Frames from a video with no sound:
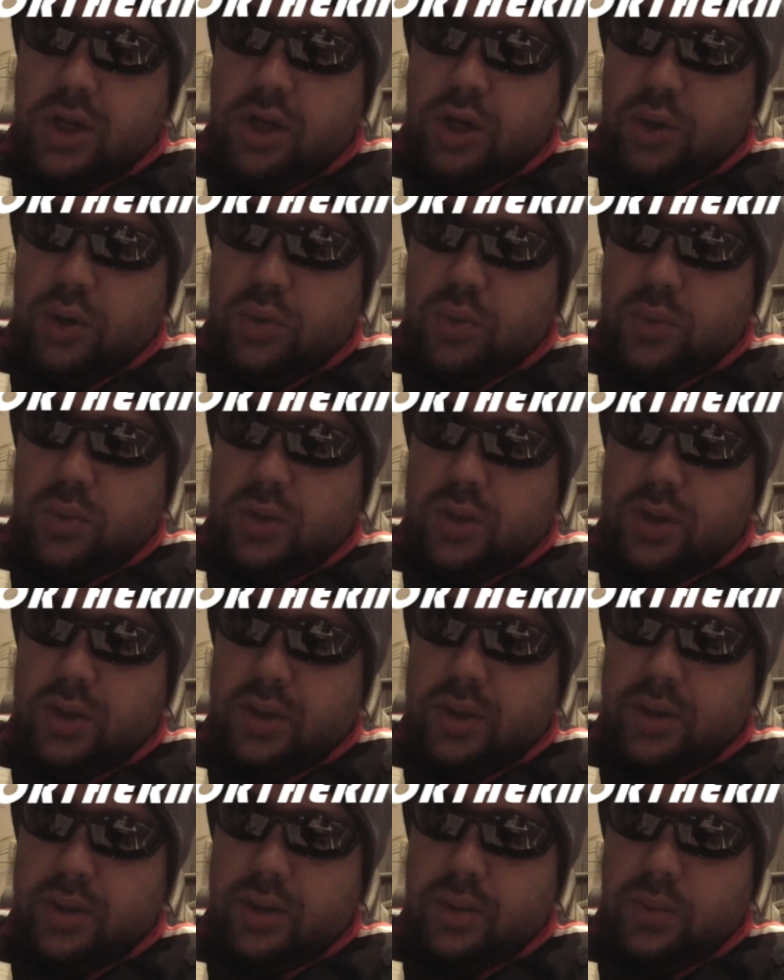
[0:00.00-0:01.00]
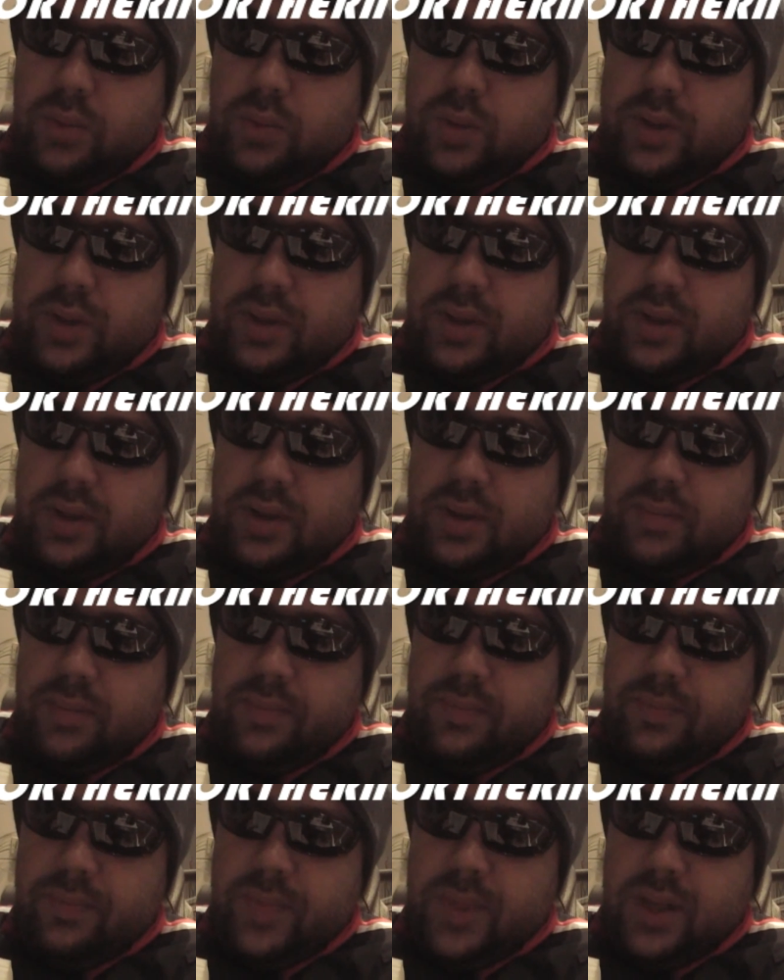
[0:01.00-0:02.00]
who were with him
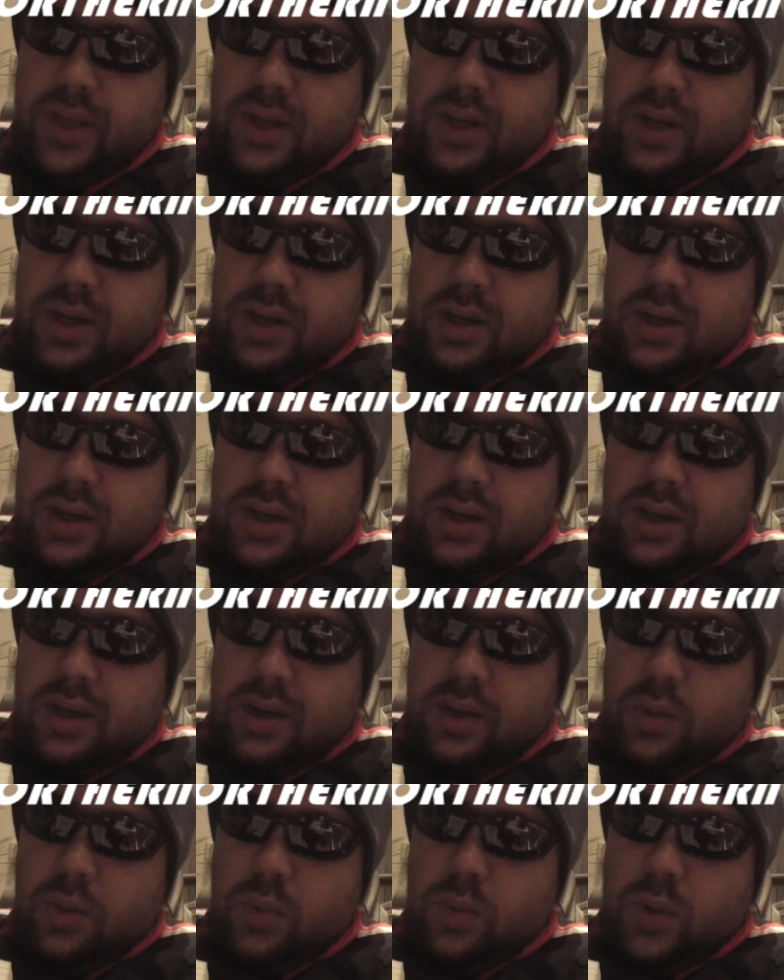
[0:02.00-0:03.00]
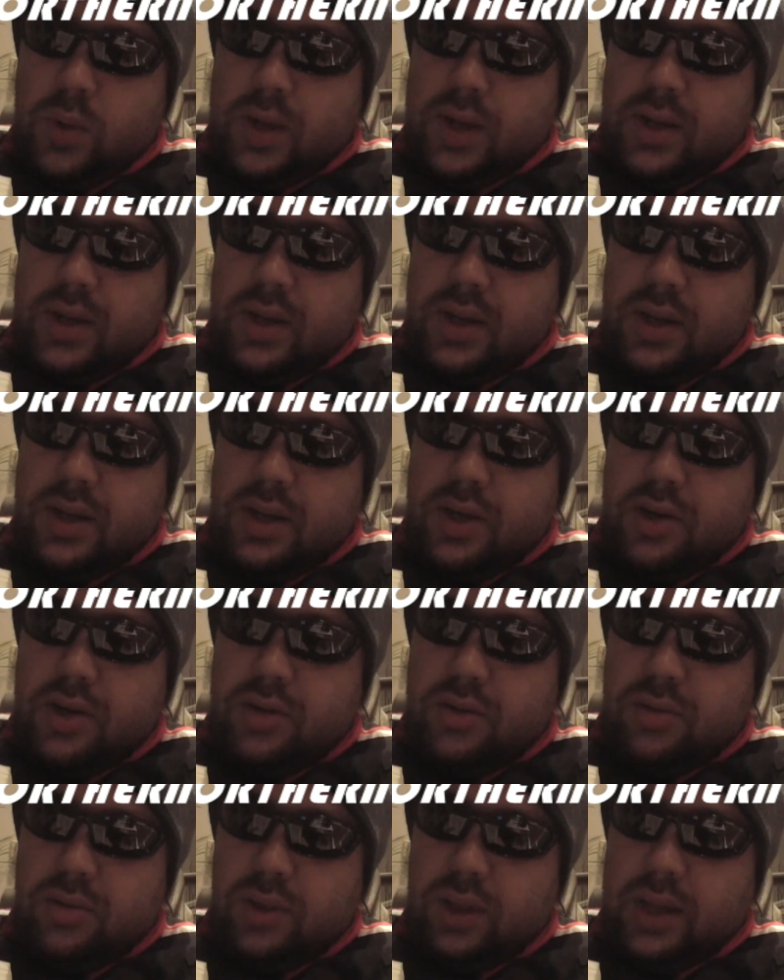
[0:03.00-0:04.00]
when he
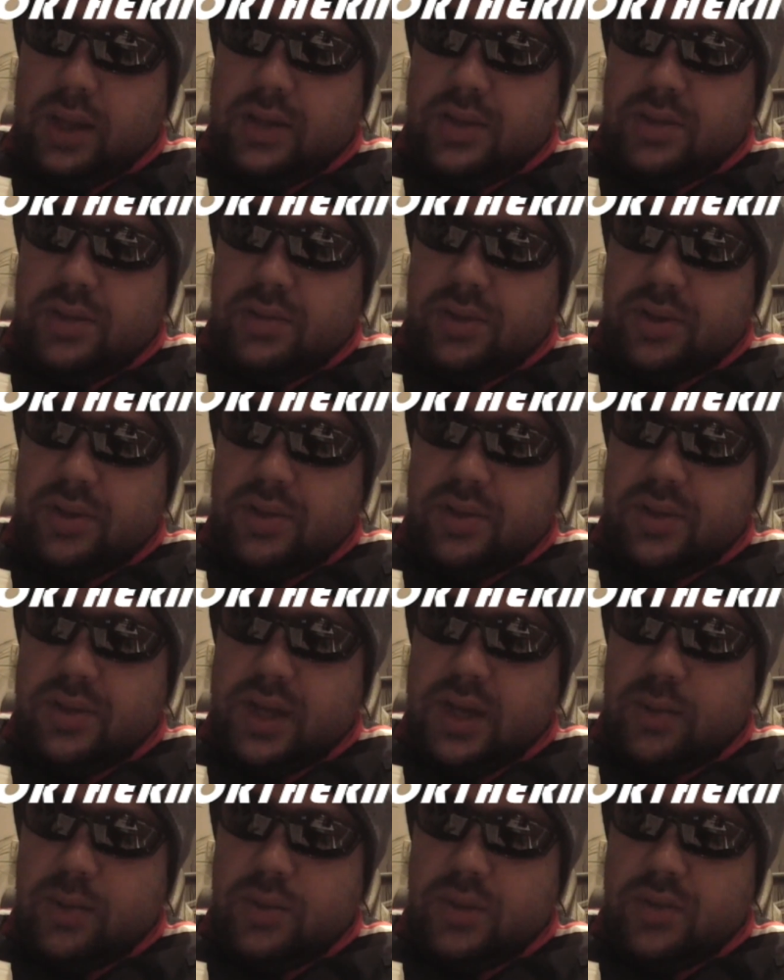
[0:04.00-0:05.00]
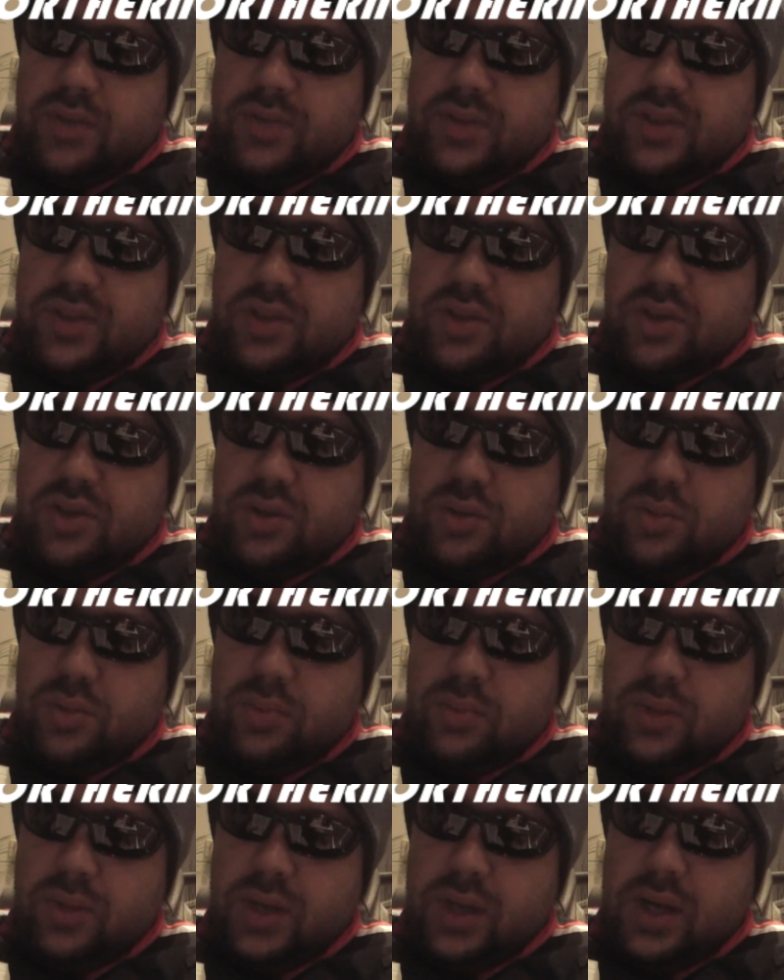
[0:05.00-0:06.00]
called Lazarus out of his
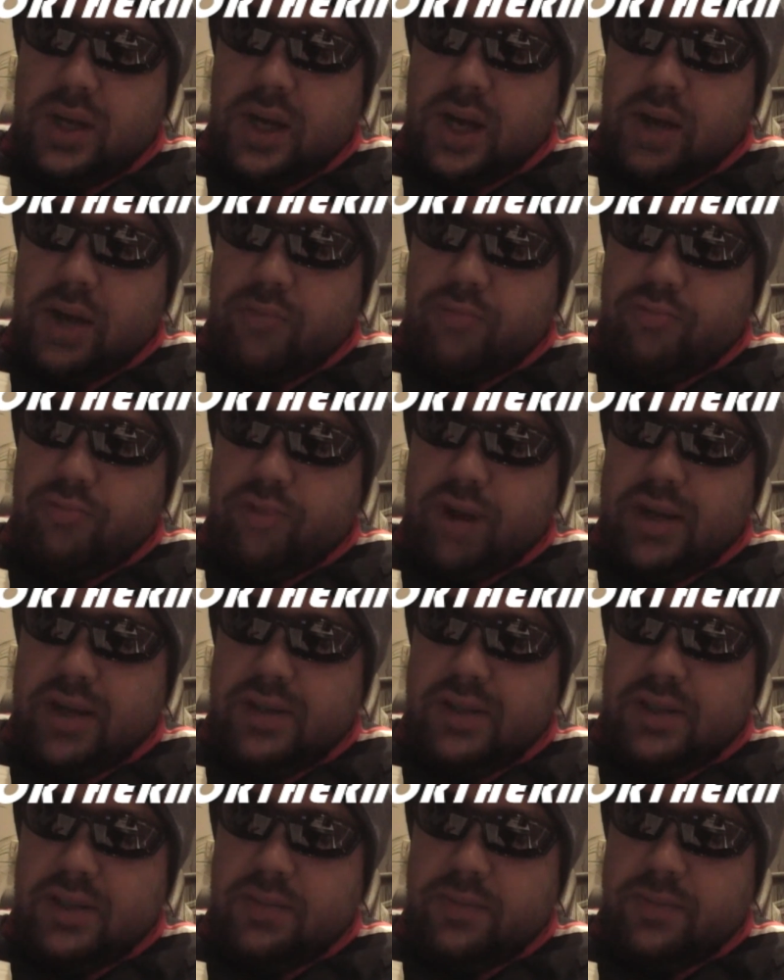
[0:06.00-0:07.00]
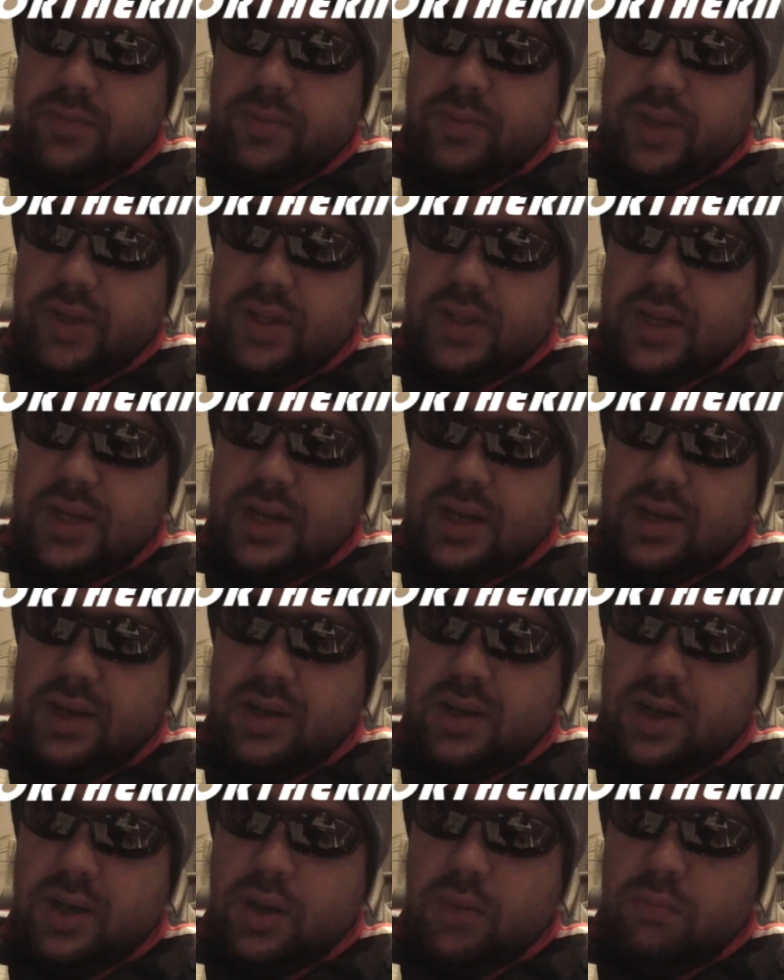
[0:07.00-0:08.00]
tomb and raised him from the dead
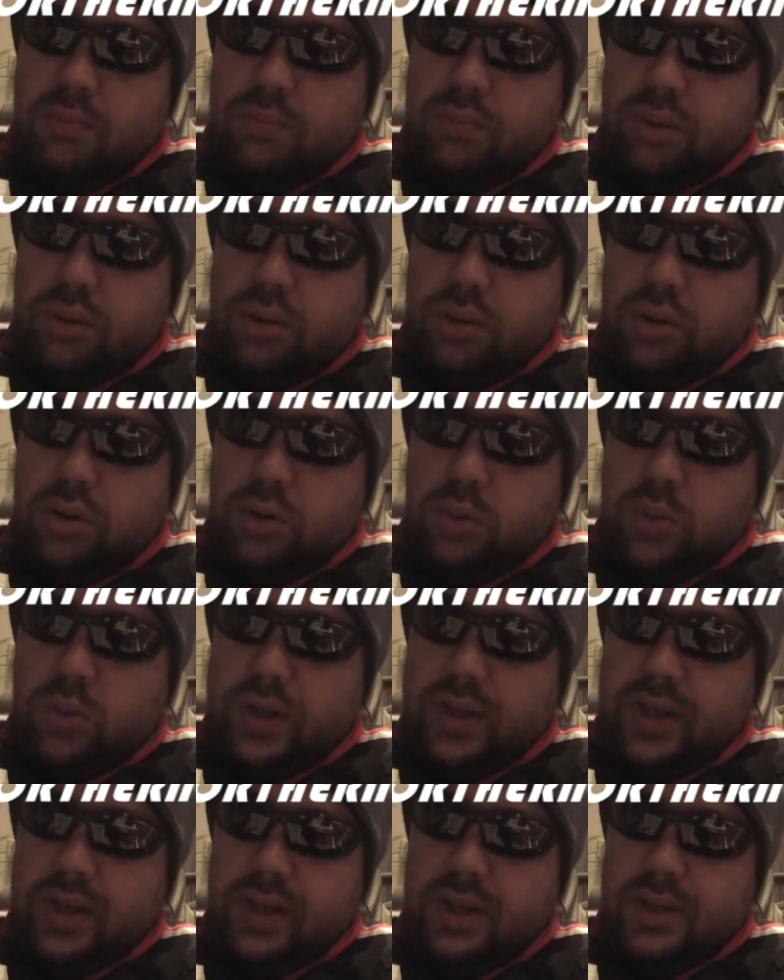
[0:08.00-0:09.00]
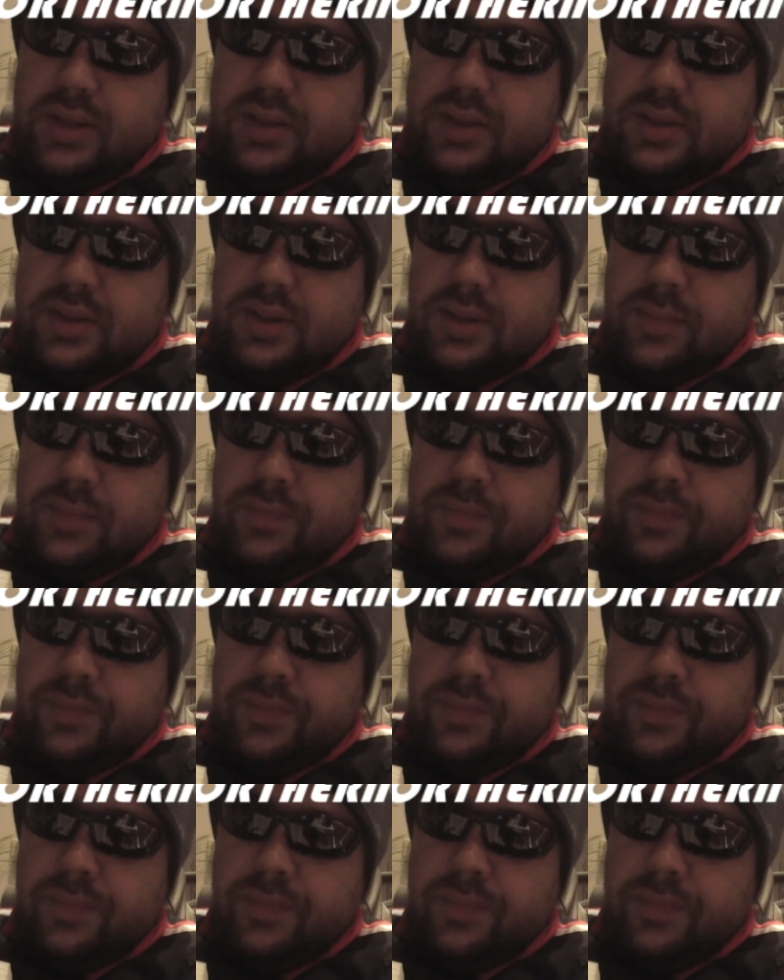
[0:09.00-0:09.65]
bore witness.